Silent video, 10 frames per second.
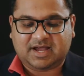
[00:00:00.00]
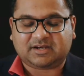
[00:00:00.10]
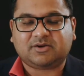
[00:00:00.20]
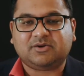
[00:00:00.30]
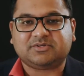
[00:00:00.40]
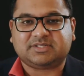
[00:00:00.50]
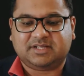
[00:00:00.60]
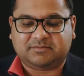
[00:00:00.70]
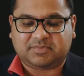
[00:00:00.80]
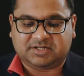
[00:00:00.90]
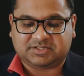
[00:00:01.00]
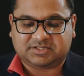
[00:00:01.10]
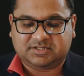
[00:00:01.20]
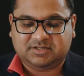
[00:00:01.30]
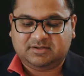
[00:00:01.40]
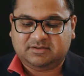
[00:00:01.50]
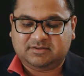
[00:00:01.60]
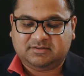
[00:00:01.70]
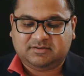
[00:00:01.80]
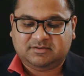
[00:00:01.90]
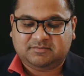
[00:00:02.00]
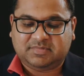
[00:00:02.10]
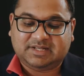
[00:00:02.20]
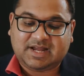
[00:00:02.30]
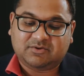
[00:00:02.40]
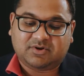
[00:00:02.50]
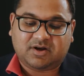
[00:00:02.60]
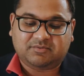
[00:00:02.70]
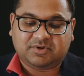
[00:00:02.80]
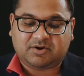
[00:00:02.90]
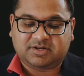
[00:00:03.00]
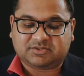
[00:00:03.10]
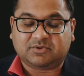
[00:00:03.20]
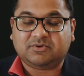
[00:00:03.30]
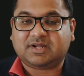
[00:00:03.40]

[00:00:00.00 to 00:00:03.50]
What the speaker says: and close-knit bunch. But that will come without its own